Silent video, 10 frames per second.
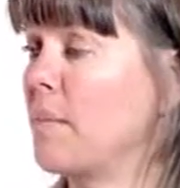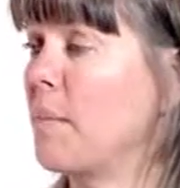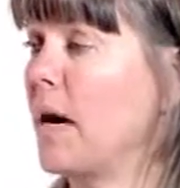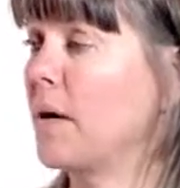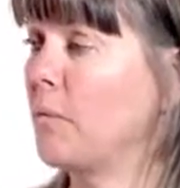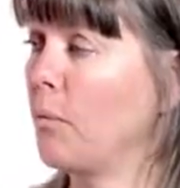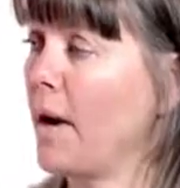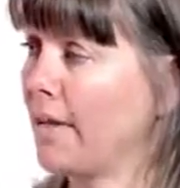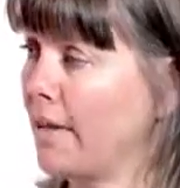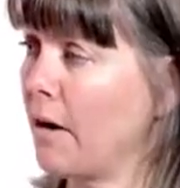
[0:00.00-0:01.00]
about
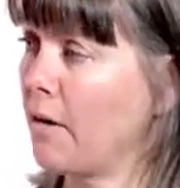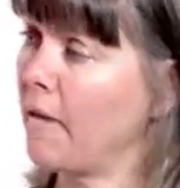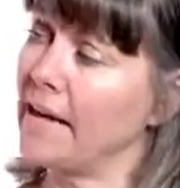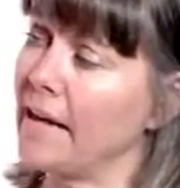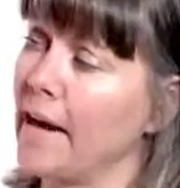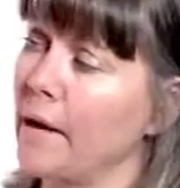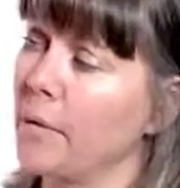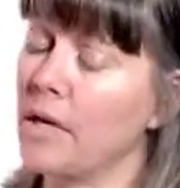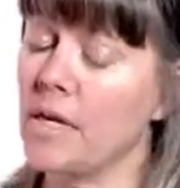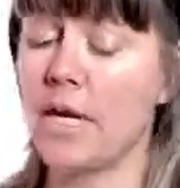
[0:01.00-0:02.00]
where they are right
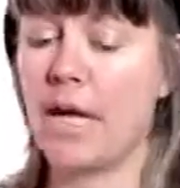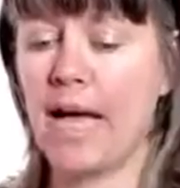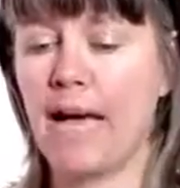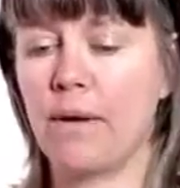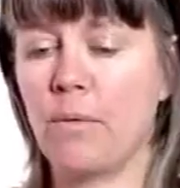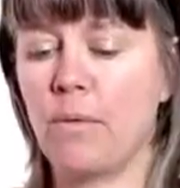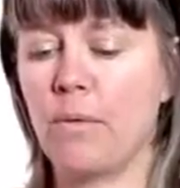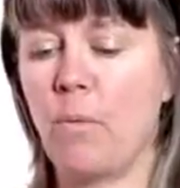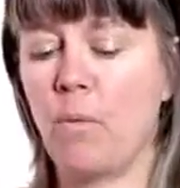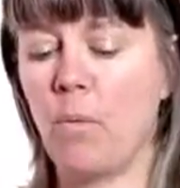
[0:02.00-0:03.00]
now
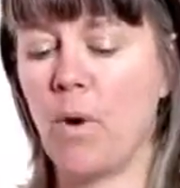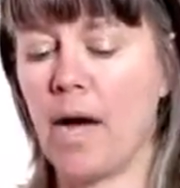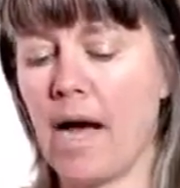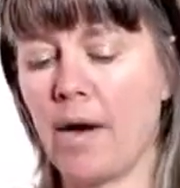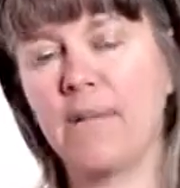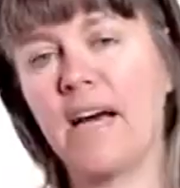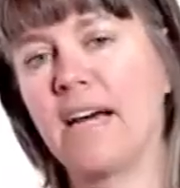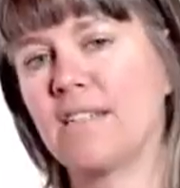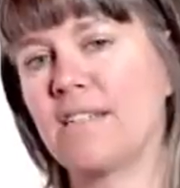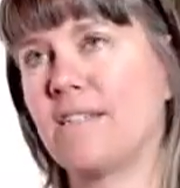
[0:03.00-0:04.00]
and how
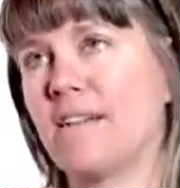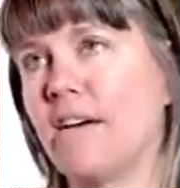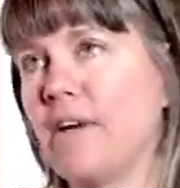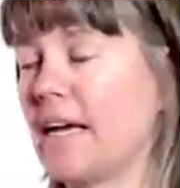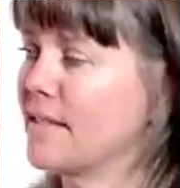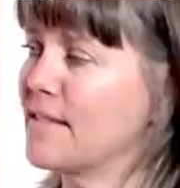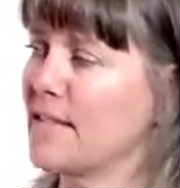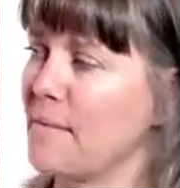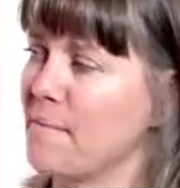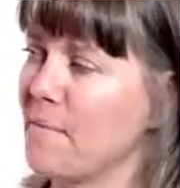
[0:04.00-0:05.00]
that affects
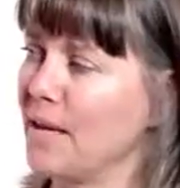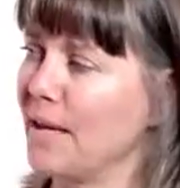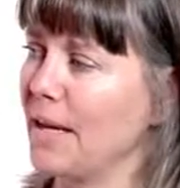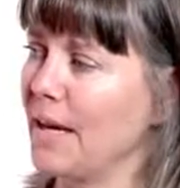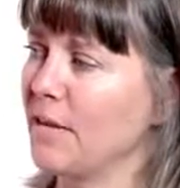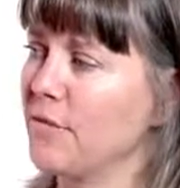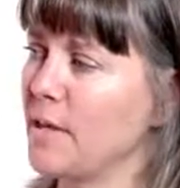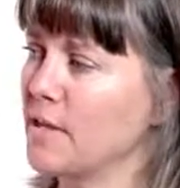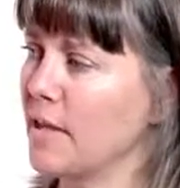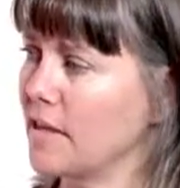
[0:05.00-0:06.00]
them, and for
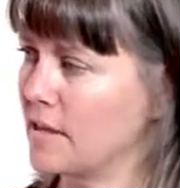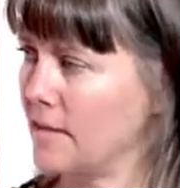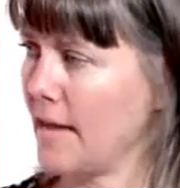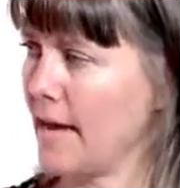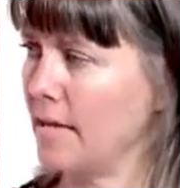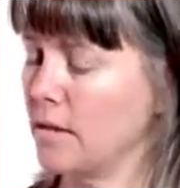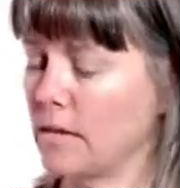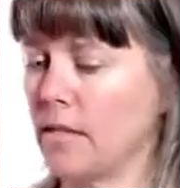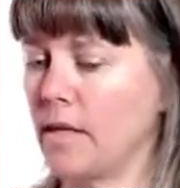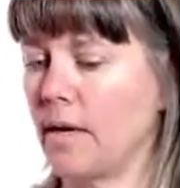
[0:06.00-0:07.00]
us to understand
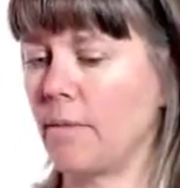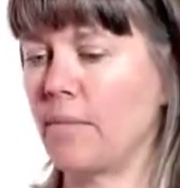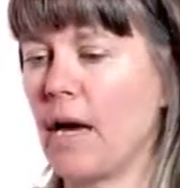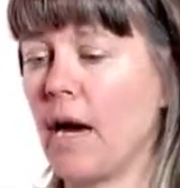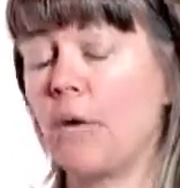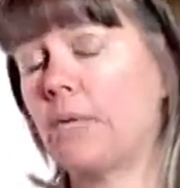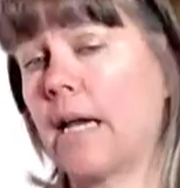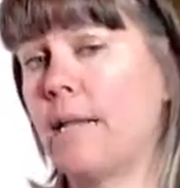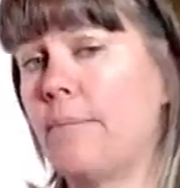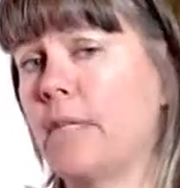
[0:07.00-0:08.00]
how
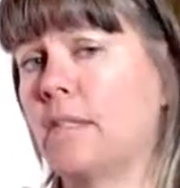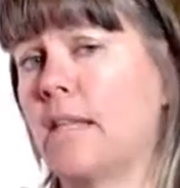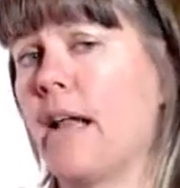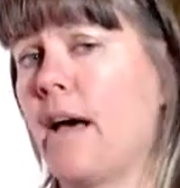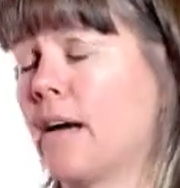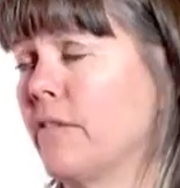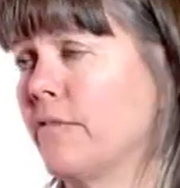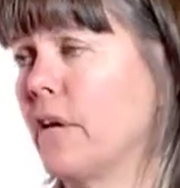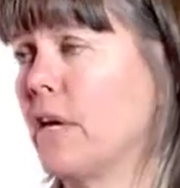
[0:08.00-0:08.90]
that limits their life,